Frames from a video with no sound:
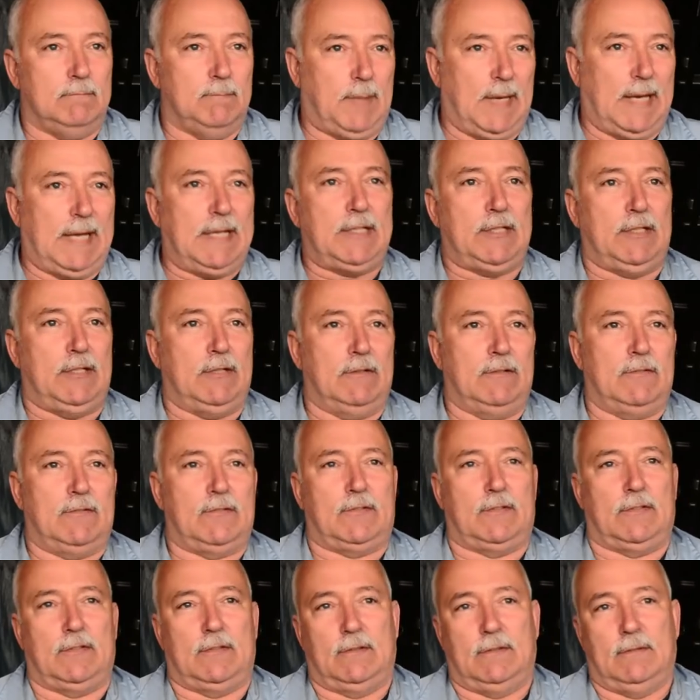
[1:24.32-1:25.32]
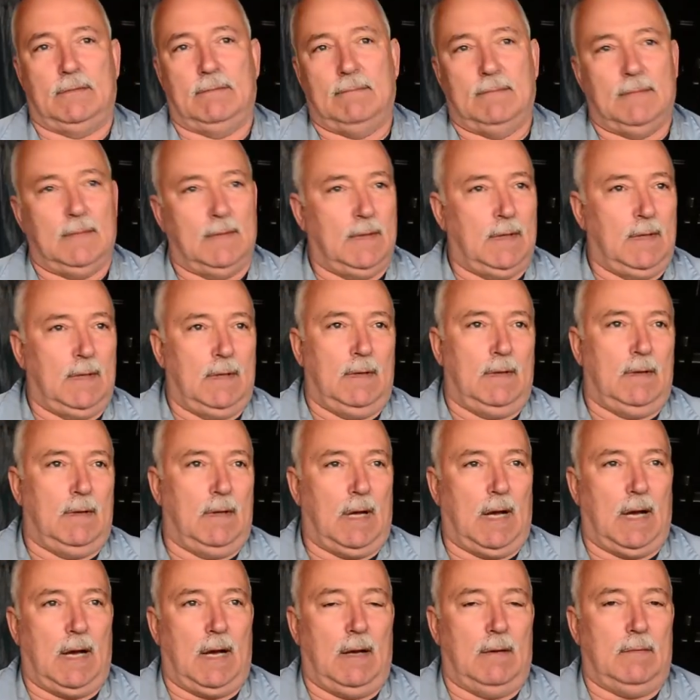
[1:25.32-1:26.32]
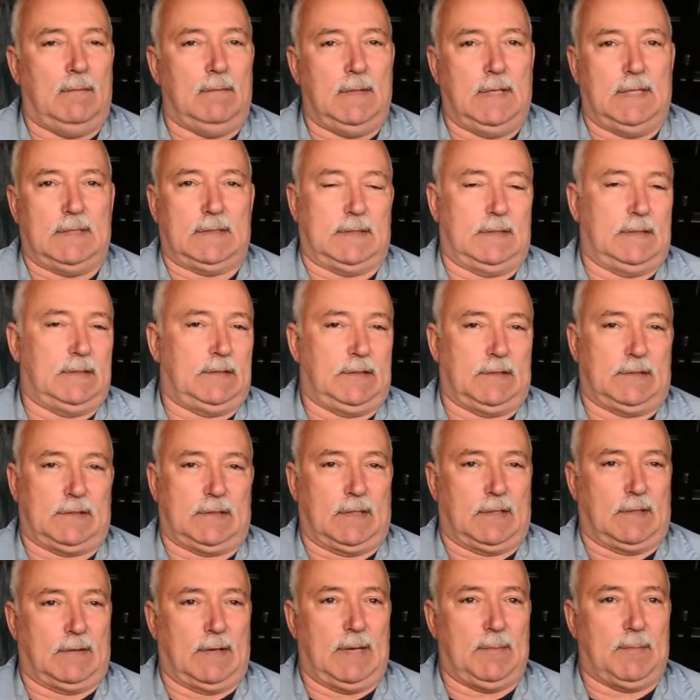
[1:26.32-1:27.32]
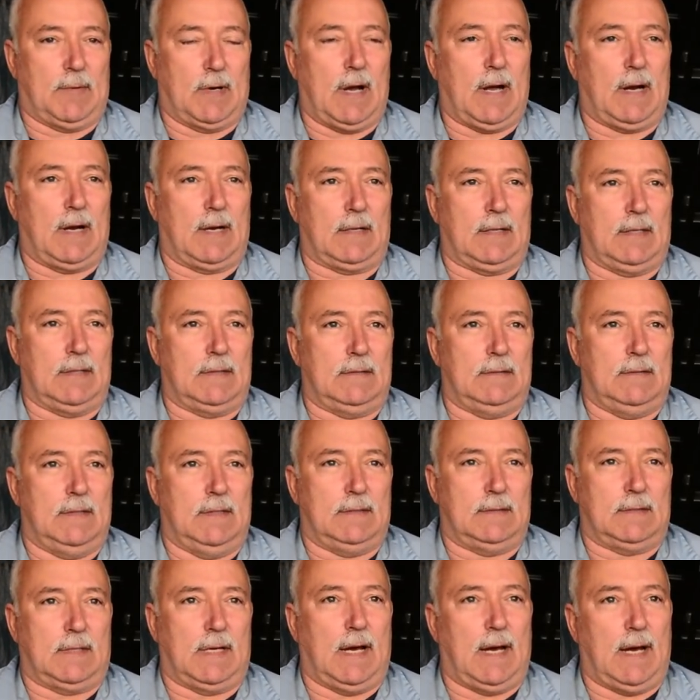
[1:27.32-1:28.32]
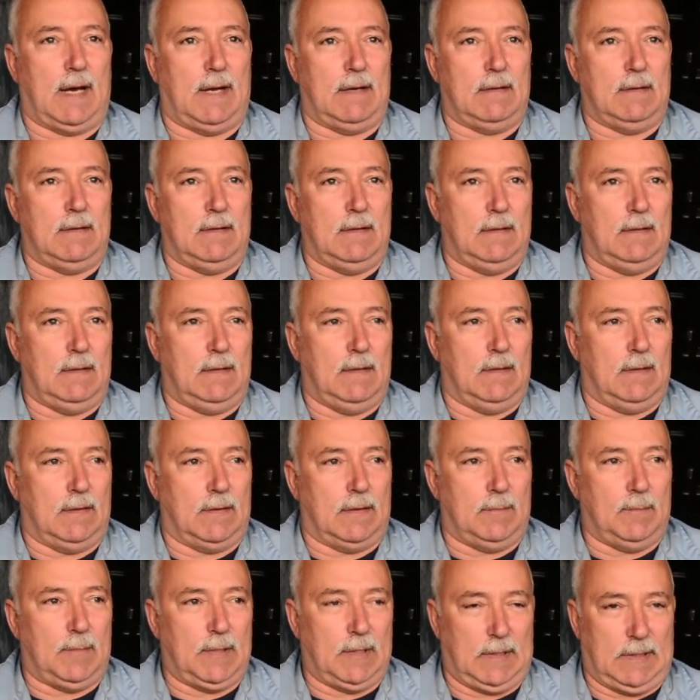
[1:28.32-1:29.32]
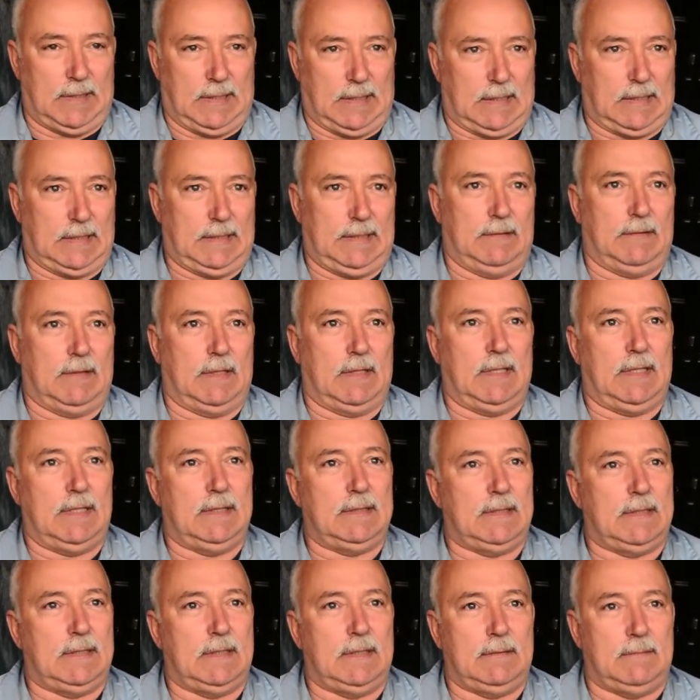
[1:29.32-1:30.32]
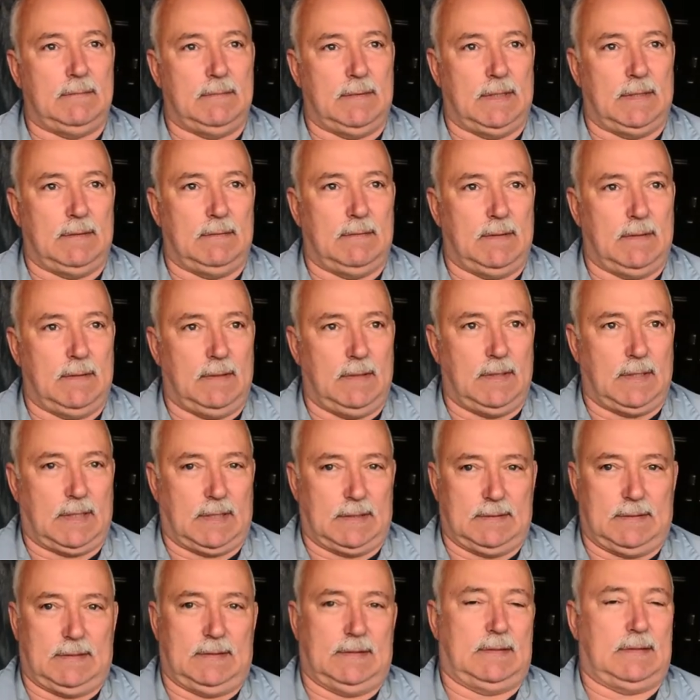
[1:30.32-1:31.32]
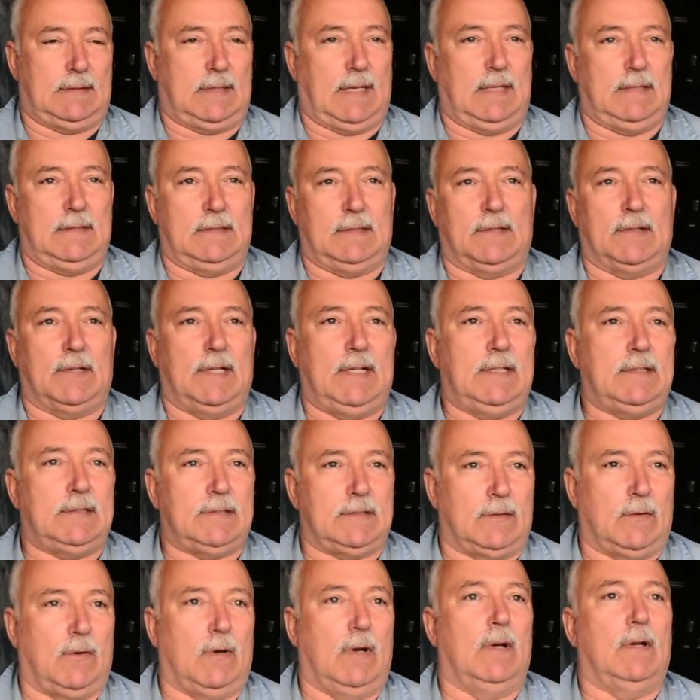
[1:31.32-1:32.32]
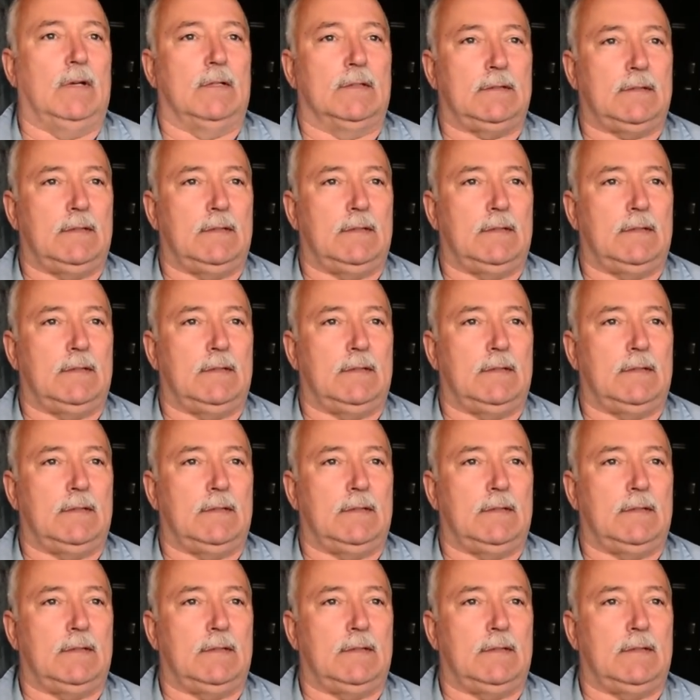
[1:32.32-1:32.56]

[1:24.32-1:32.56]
bed use to uh, it's, it's just a great product. It, has got you know the ability to clean real easy. It, you can sustain grease and oils.